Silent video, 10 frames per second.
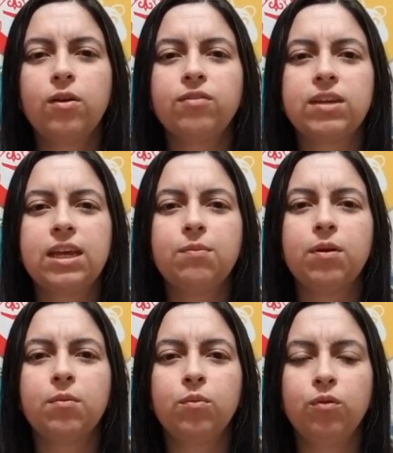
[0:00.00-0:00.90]
You have to keep
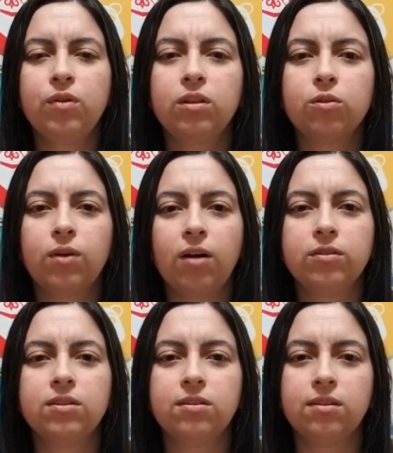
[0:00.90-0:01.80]
him moving
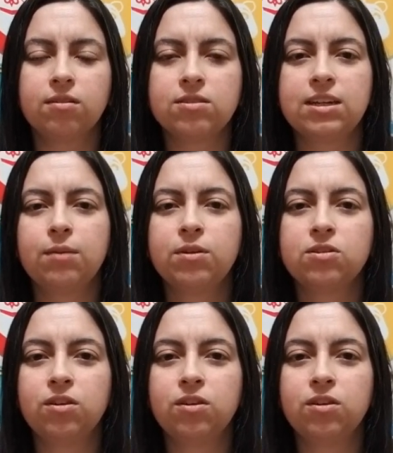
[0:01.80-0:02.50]
throughout this little segment,